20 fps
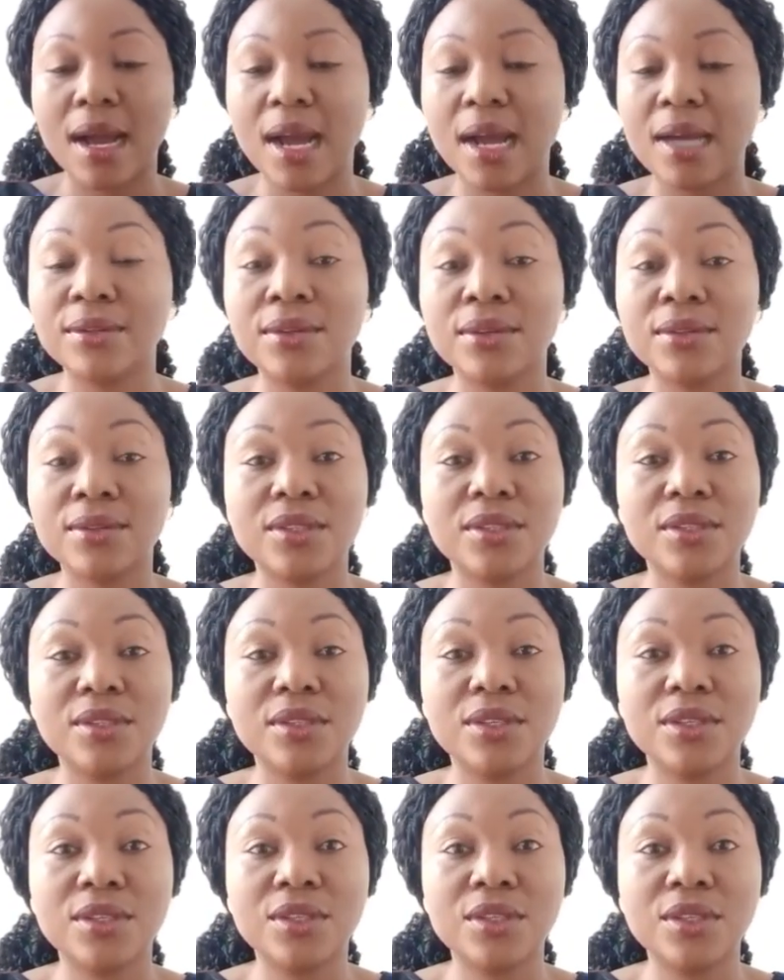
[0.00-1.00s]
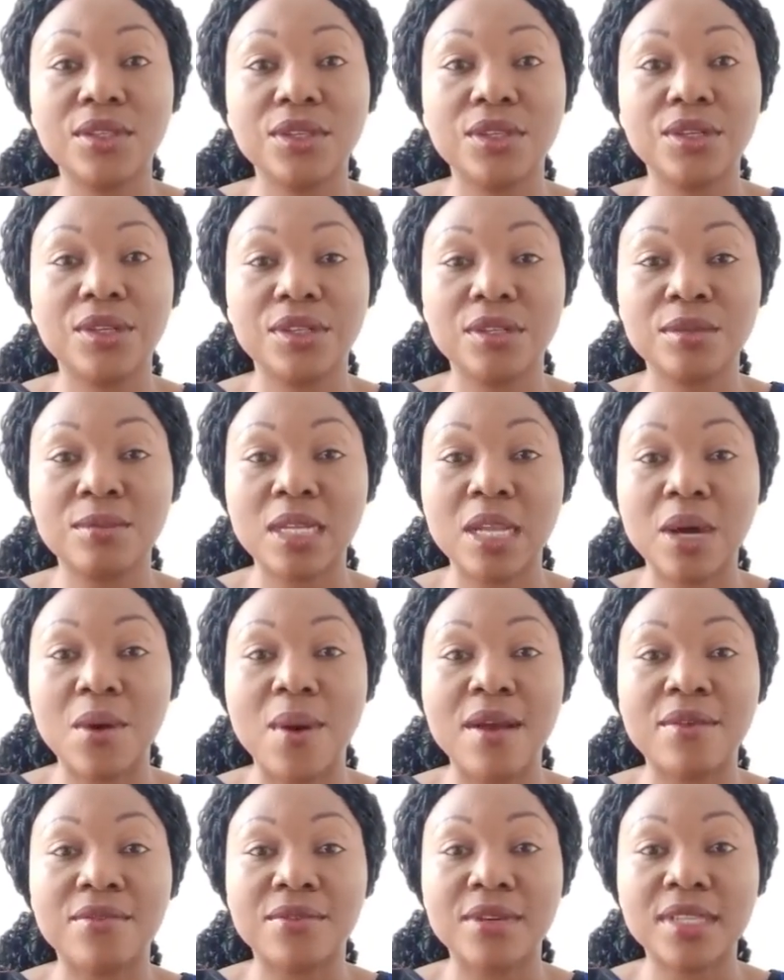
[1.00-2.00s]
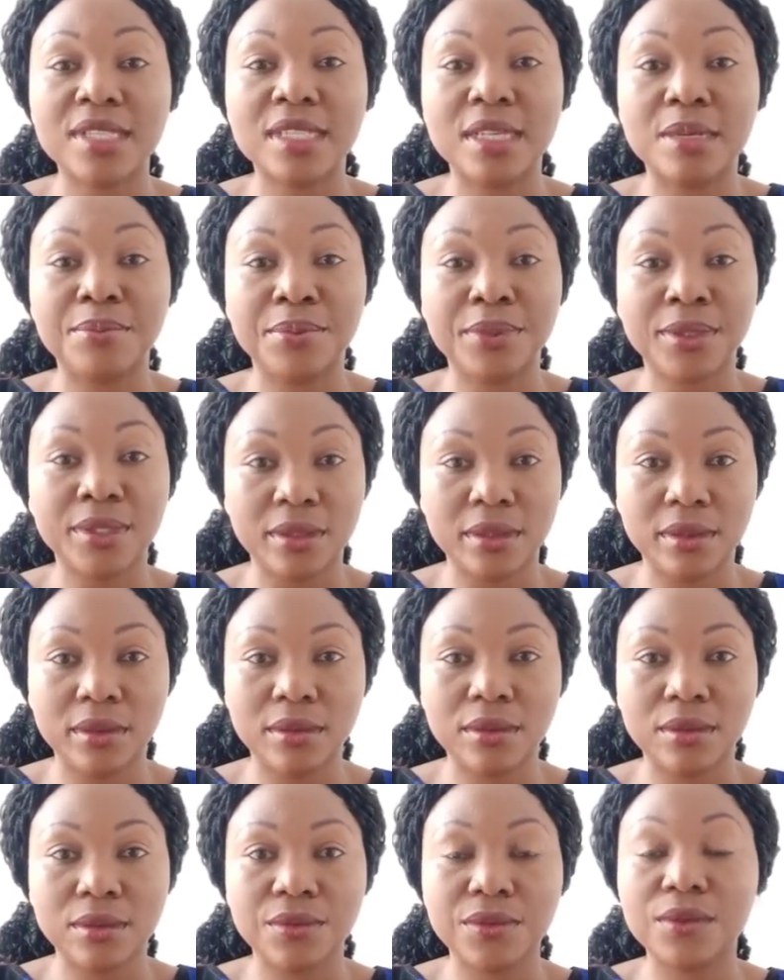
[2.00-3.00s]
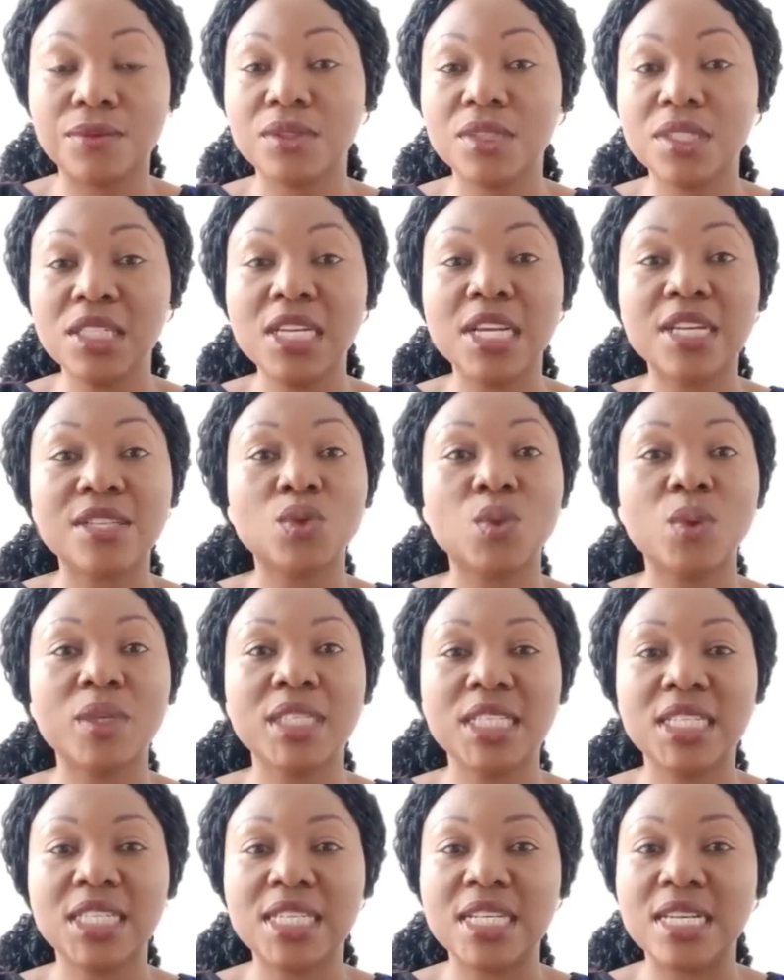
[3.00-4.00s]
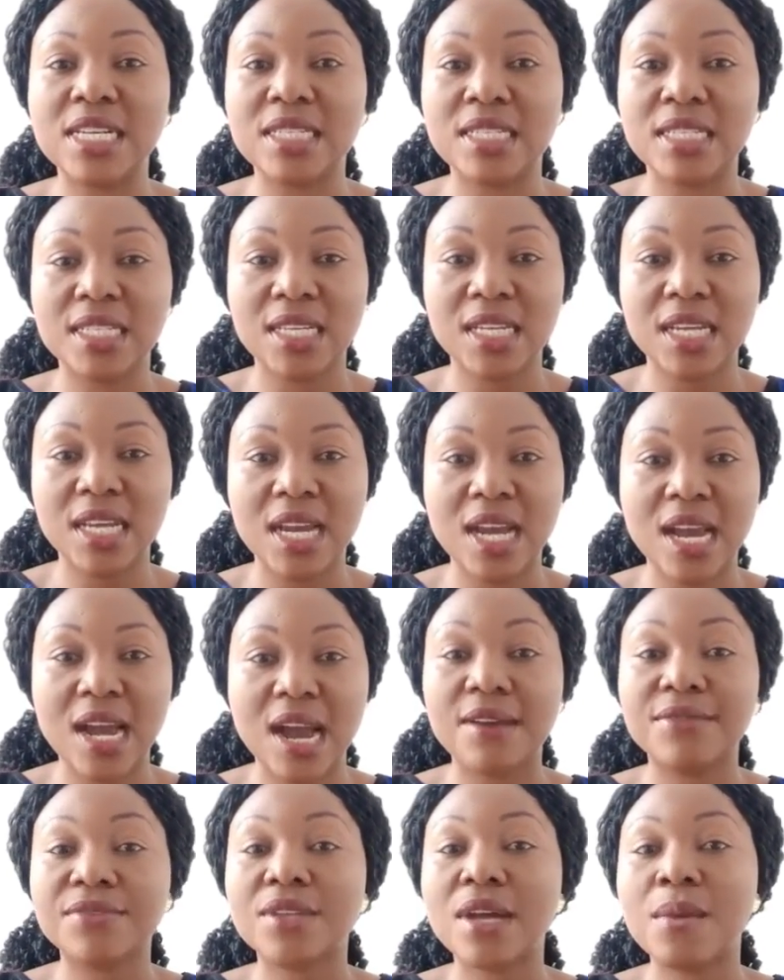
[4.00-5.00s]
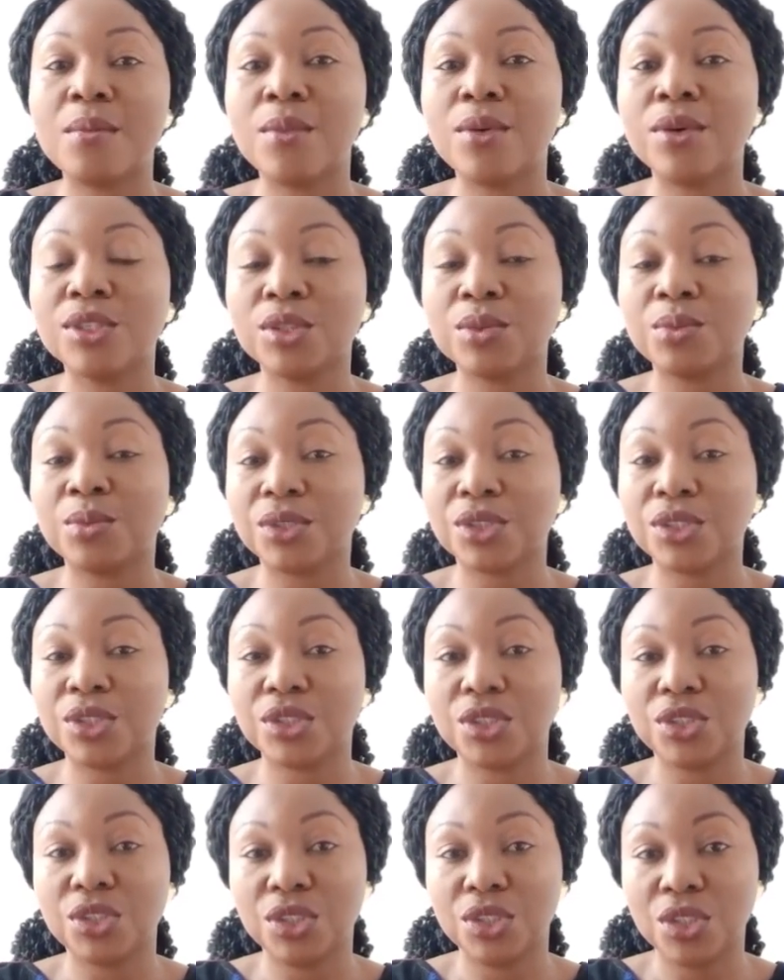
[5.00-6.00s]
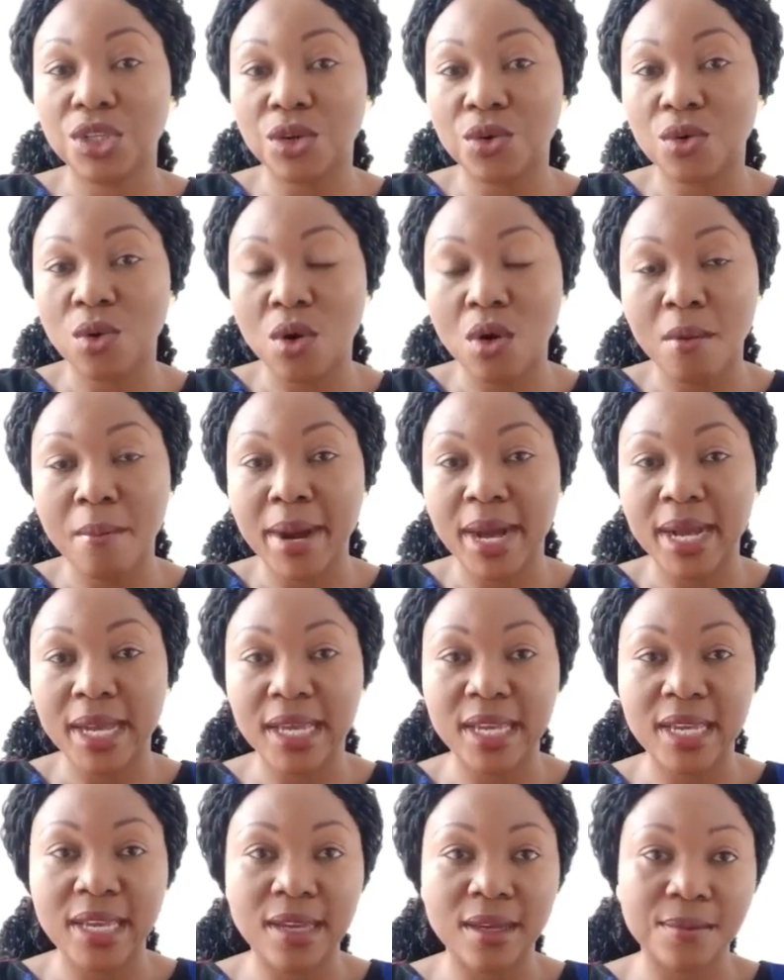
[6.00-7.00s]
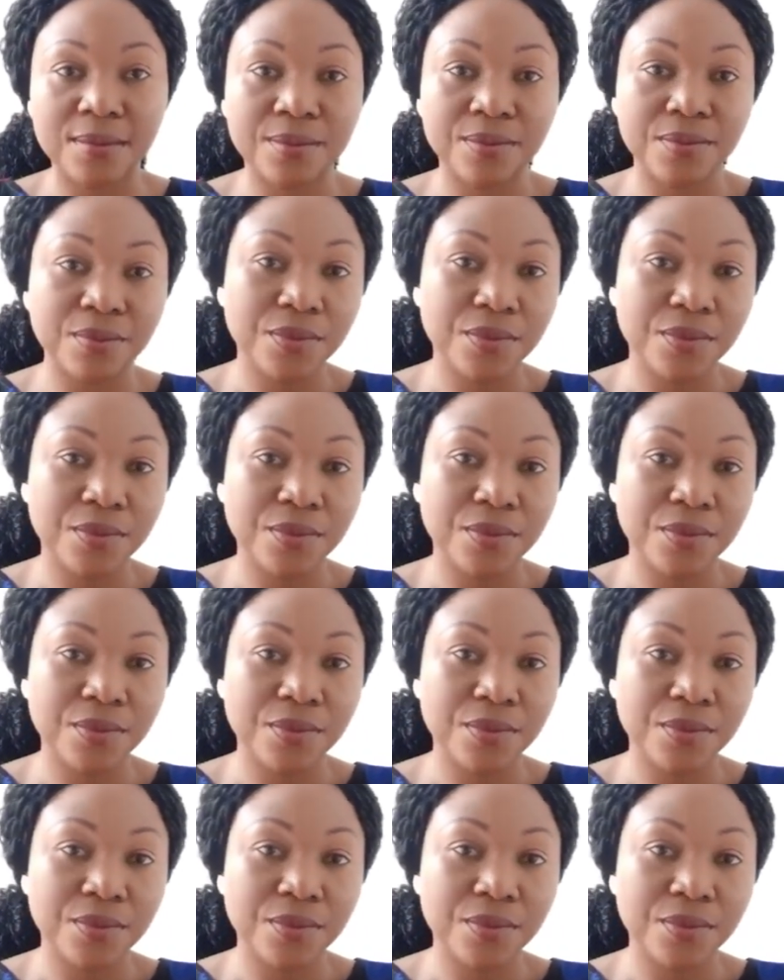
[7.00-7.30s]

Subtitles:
I don't see husband and wife when separate 15 years, 20 years, after much, they will come back again.